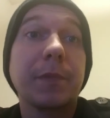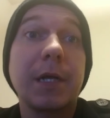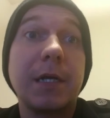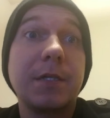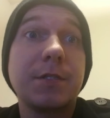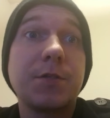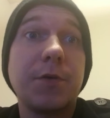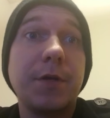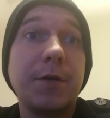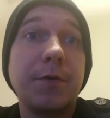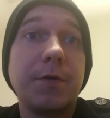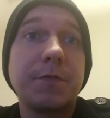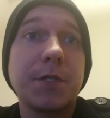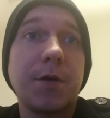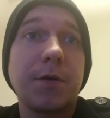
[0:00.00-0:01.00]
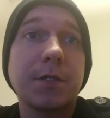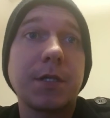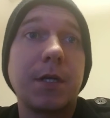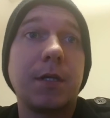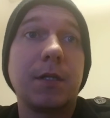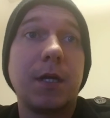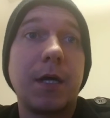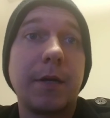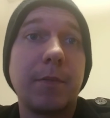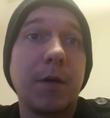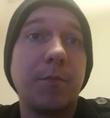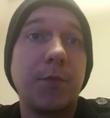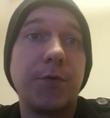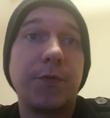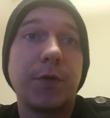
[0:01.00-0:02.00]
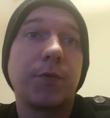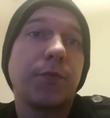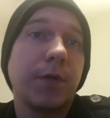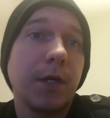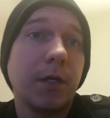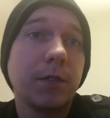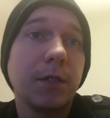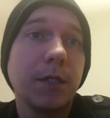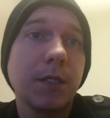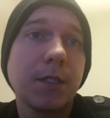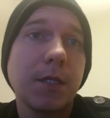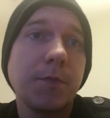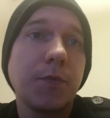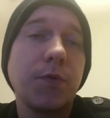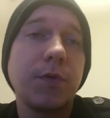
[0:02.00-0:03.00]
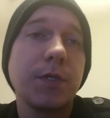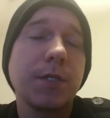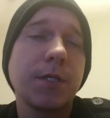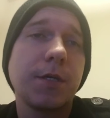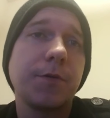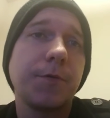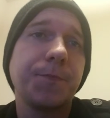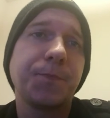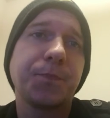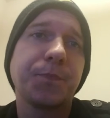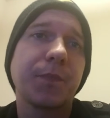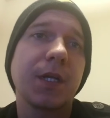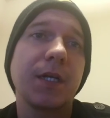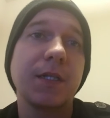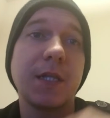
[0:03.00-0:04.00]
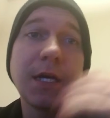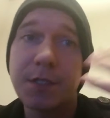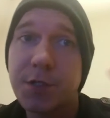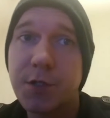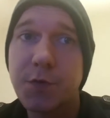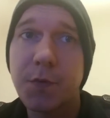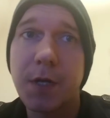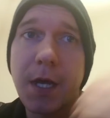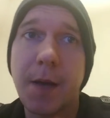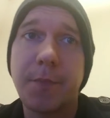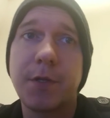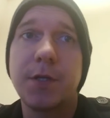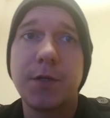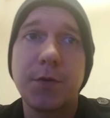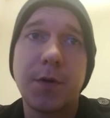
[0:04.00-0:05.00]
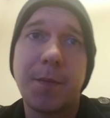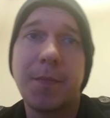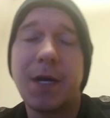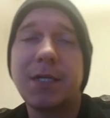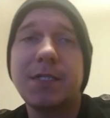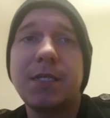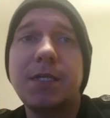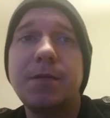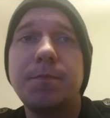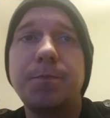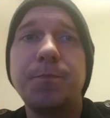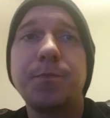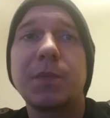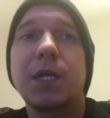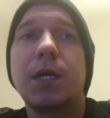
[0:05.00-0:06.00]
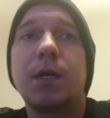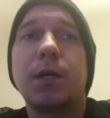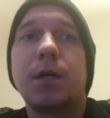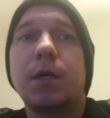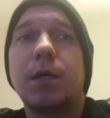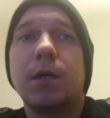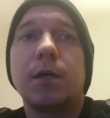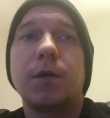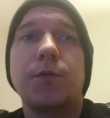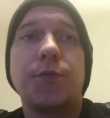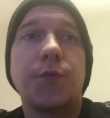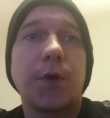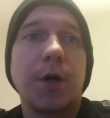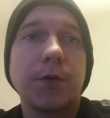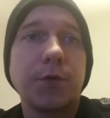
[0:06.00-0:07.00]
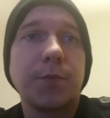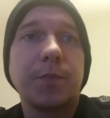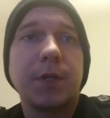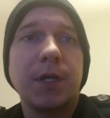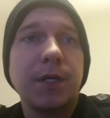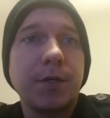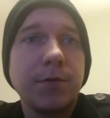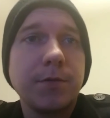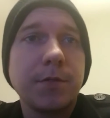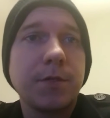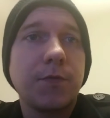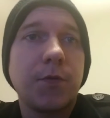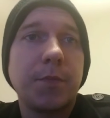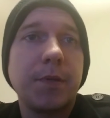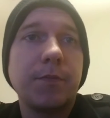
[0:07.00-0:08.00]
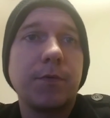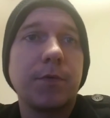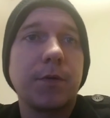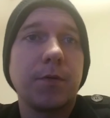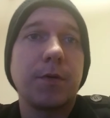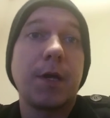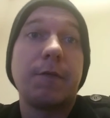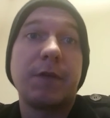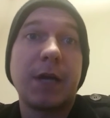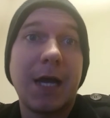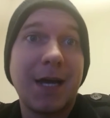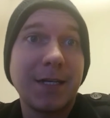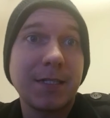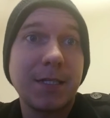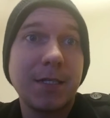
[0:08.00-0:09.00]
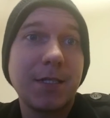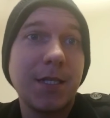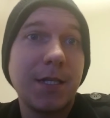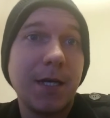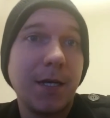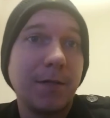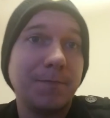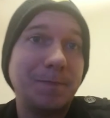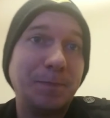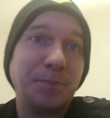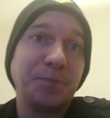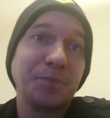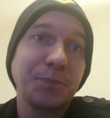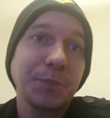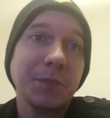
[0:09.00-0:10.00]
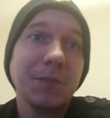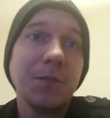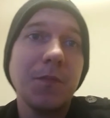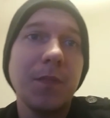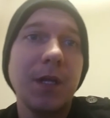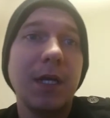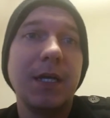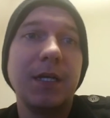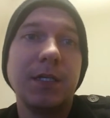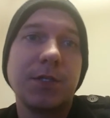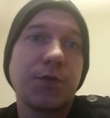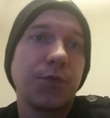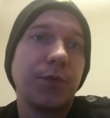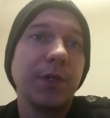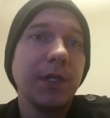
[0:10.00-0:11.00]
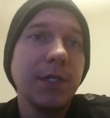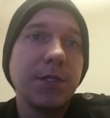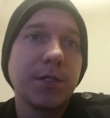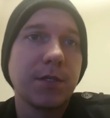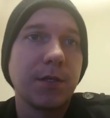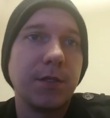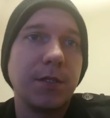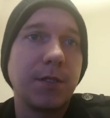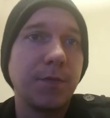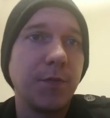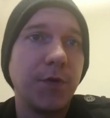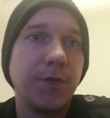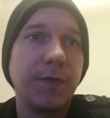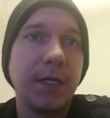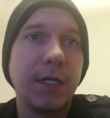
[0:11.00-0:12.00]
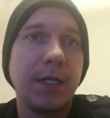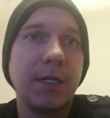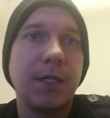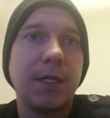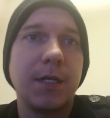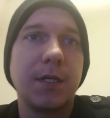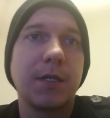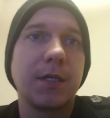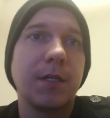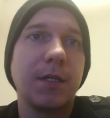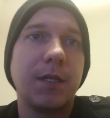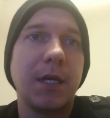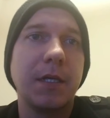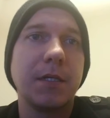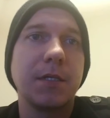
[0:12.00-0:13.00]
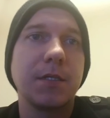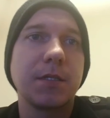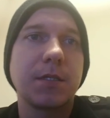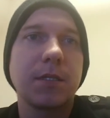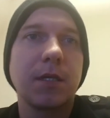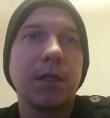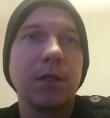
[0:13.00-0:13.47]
So I know I've talked a lot about moving the Reunculus up through the center. That's just what I happen to do on my team. For other players, for people who don't have access to that, it's really just good to move anything that is a